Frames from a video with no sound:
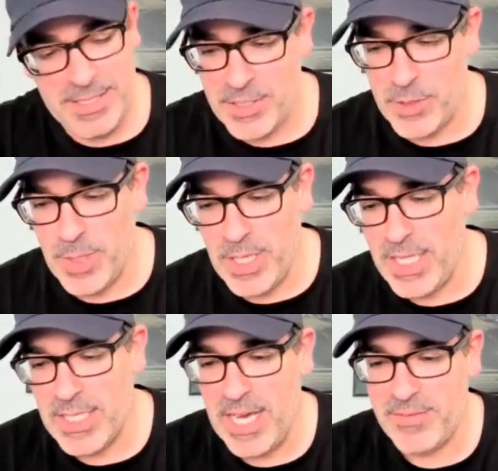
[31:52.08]
So
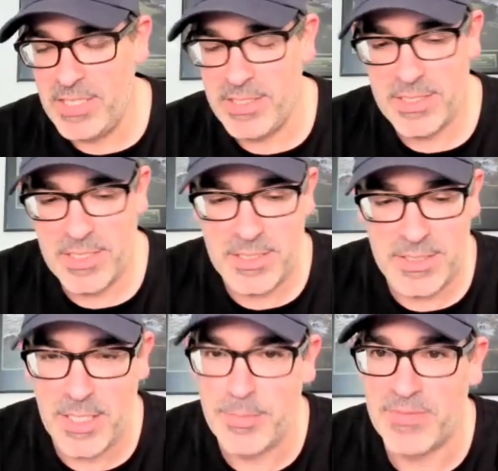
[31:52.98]
I'll have these
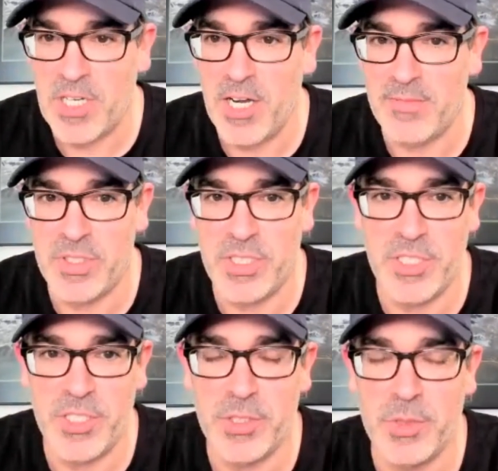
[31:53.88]
types of
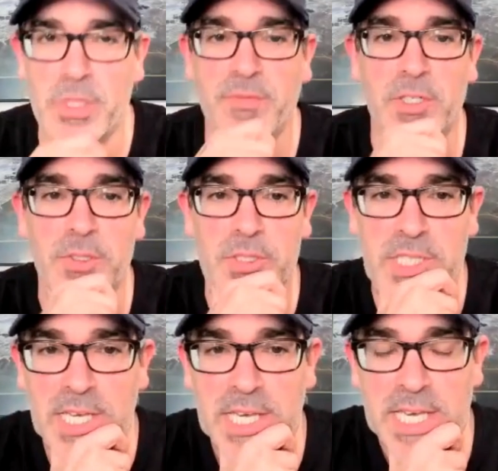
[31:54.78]
conversations with folks,
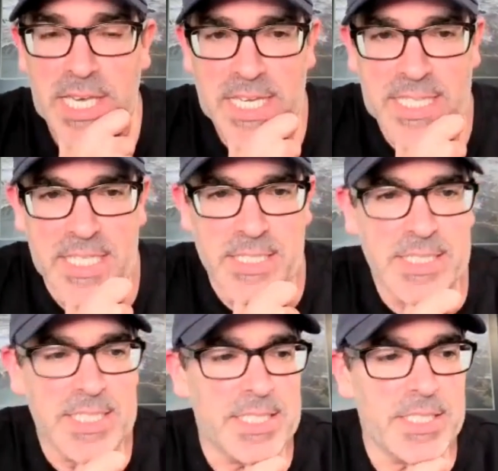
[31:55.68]
and they'll
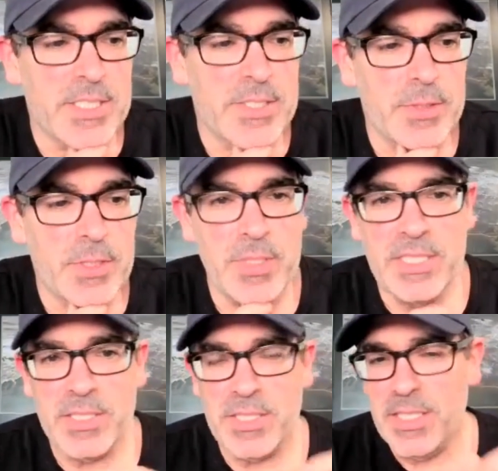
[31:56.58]
say,
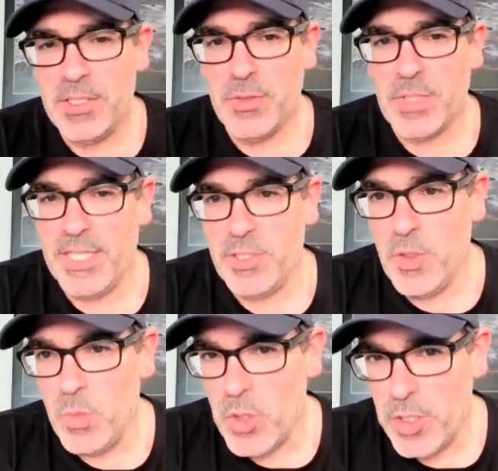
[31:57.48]
Tony, it's okay,
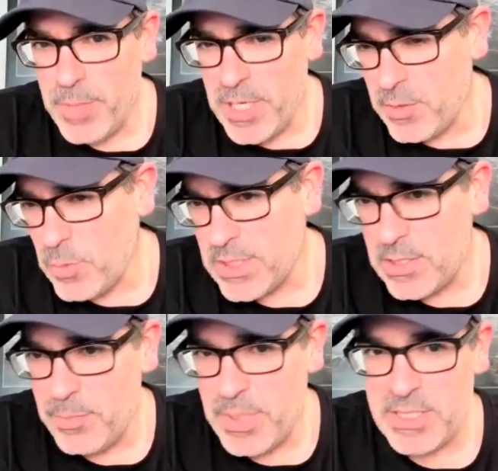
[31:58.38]
don't worry about it.
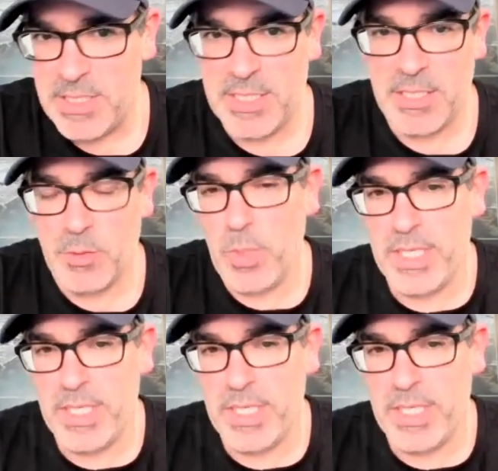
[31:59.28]
What's the big deal?